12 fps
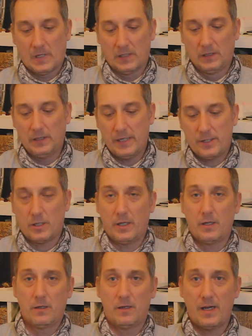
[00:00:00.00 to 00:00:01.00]

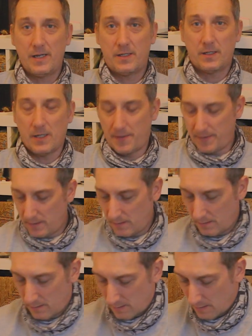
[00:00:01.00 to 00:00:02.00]
literally into nothing,
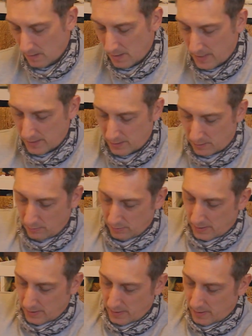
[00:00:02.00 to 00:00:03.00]
and it just
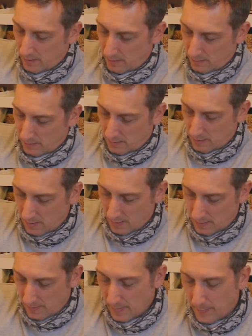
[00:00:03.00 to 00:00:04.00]
goes in
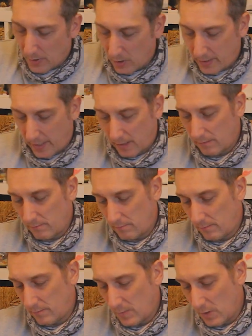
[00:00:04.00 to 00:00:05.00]
the pocket
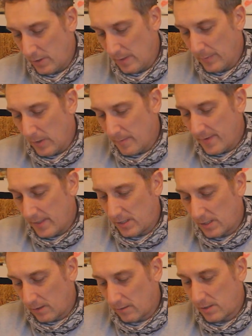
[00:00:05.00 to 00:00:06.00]
on the bottom of
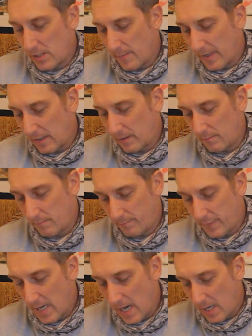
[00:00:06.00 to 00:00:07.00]
this little Summit
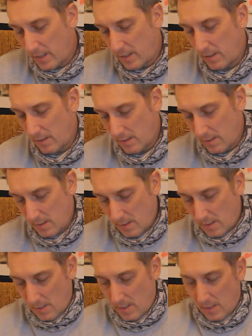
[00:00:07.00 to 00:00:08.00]
pack.
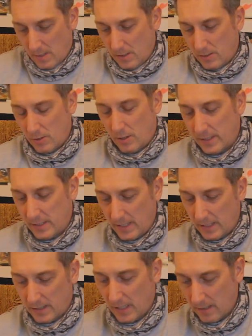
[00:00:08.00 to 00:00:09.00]
So I can
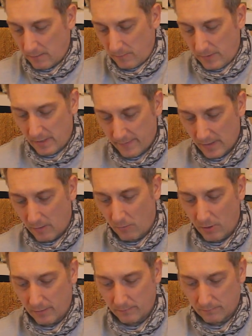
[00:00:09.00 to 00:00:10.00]
take that wherever I
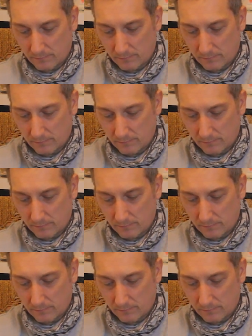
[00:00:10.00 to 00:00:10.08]
want.